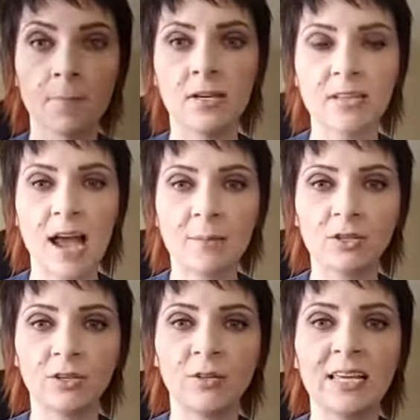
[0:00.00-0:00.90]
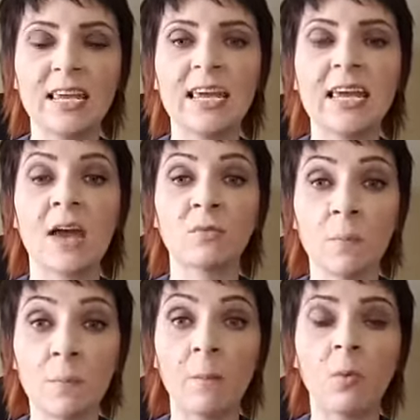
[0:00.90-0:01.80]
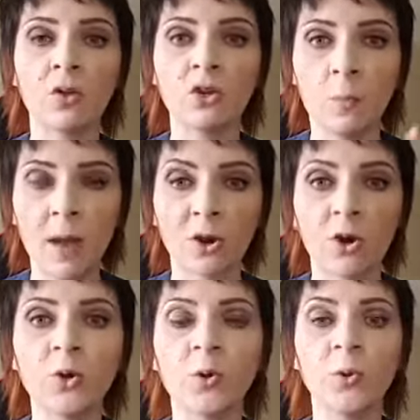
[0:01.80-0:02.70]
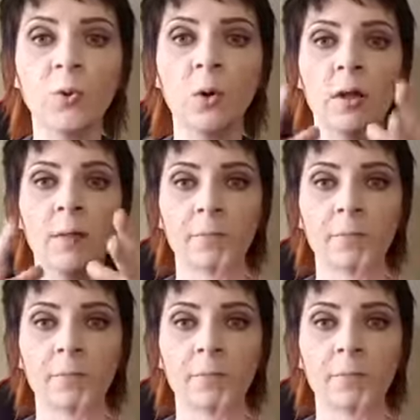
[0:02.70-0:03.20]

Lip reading: It is absolutely key. And remember that no matter who